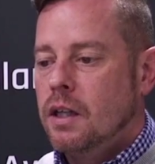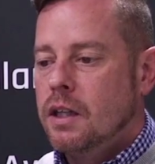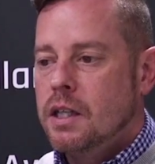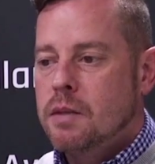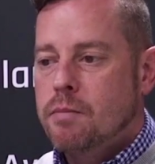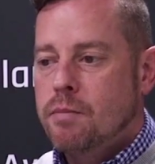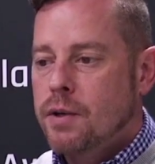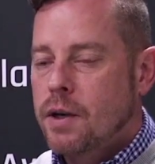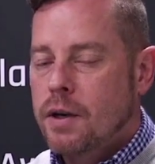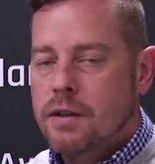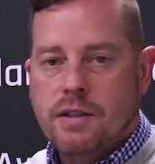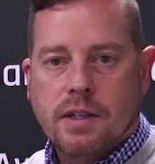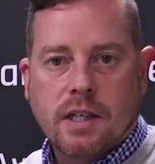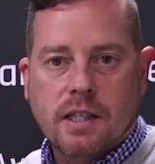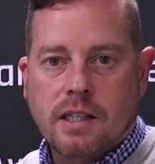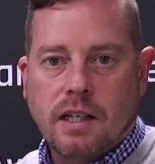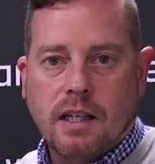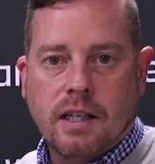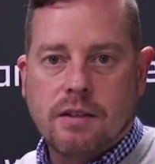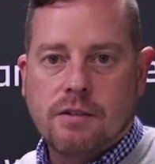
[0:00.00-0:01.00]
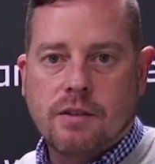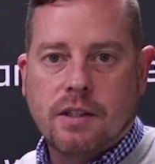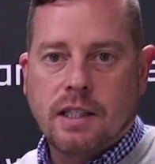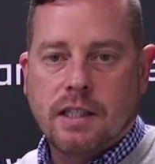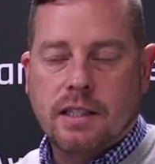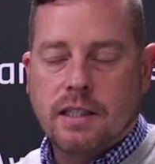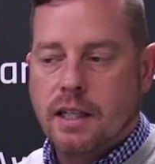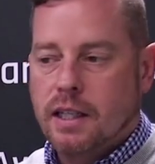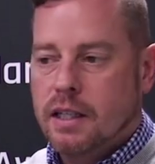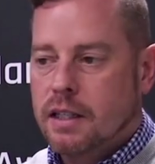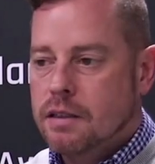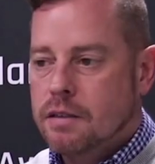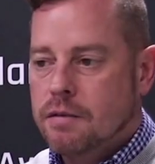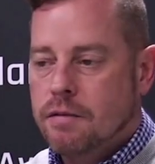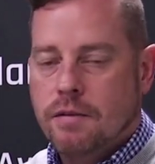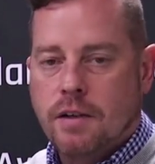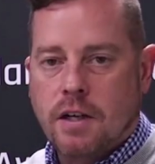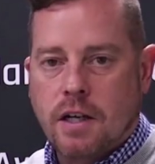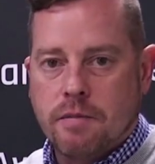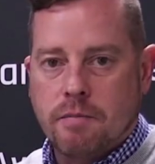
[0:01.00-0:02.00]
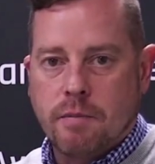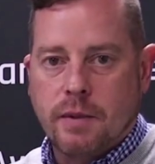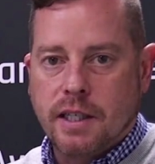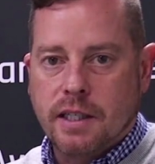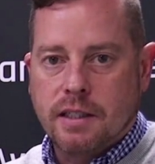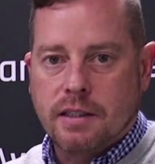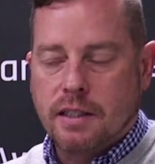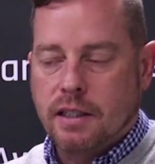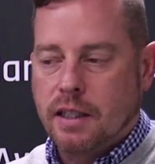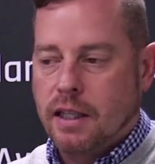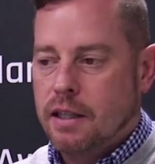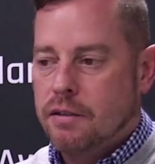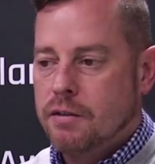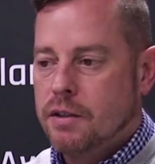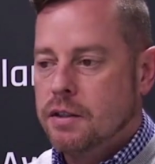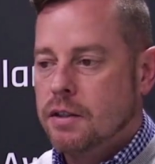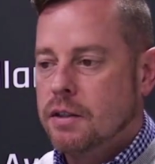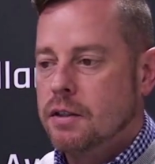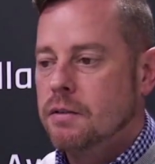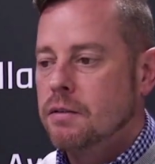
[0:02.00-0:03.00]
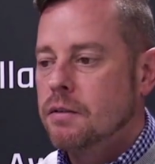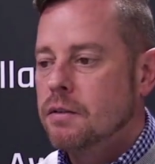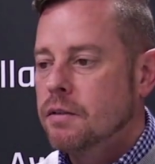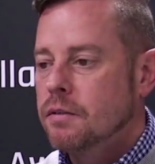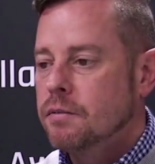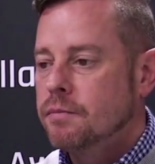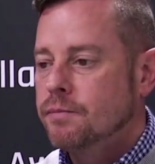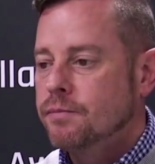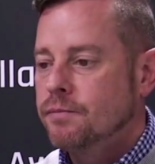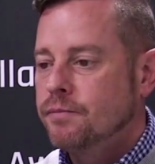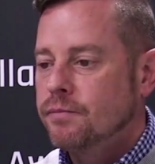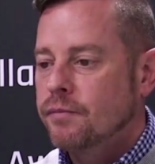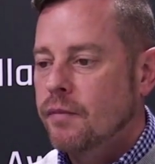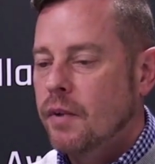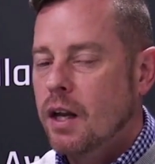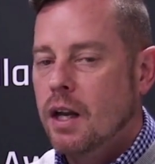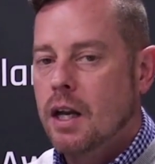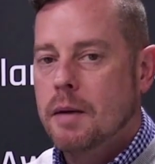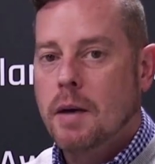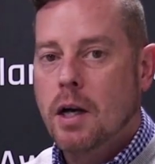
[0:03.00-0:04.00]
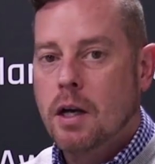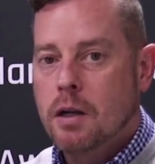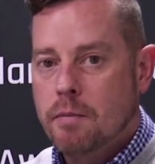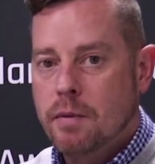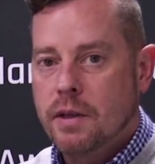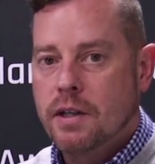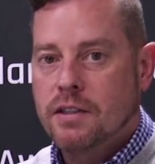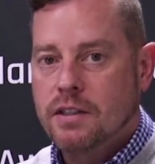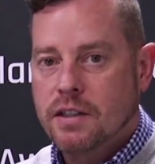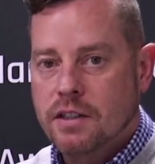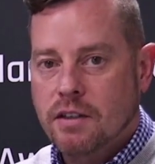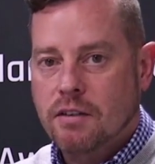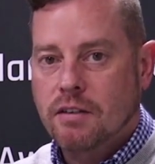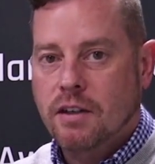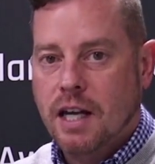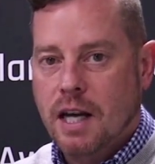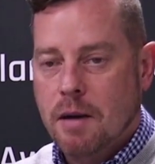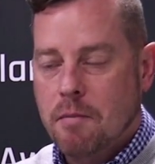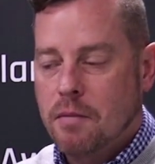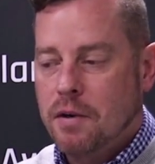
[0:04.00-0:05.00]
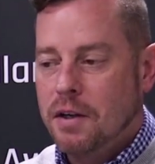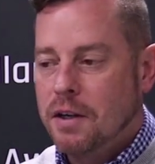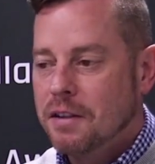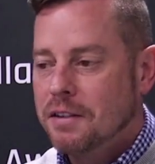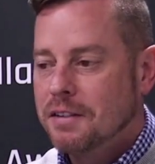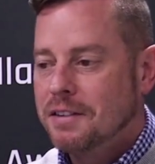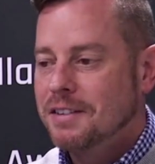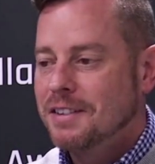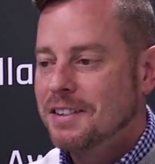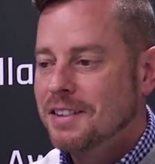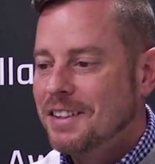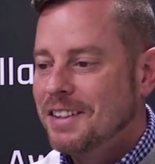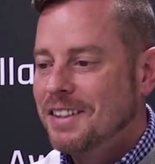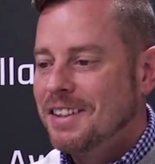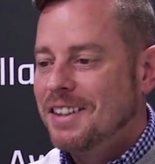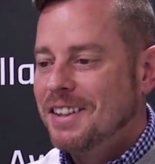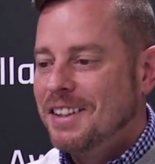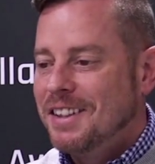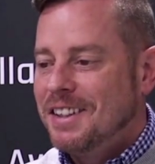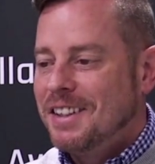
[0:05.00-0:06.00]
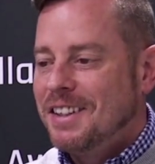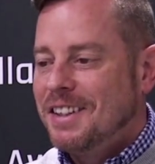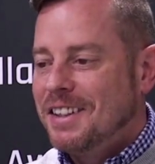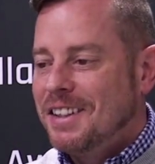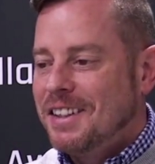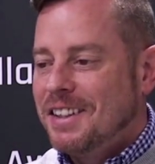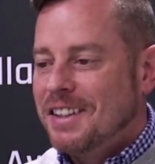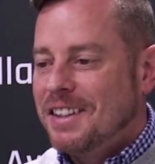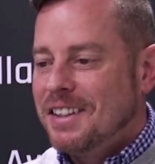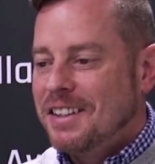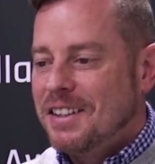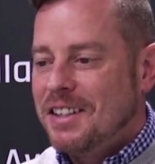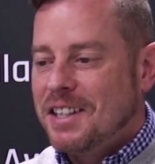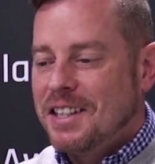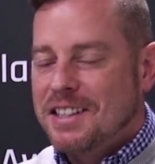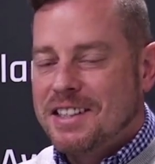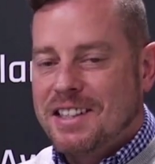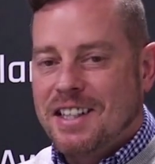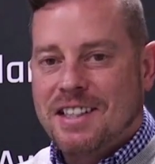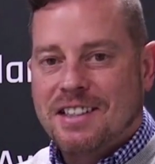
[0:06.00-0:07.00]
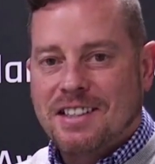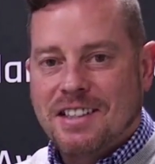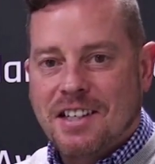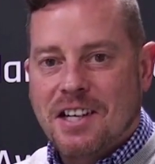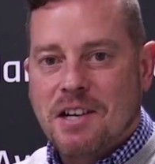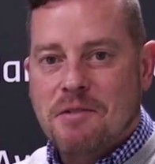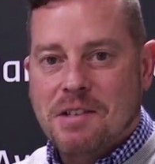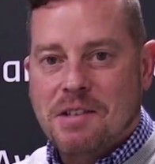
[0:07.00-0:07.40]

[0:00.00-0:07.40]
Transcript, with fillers: And this process literally takes five minutes to get the results. And I'm hoping as it's on camera that it says that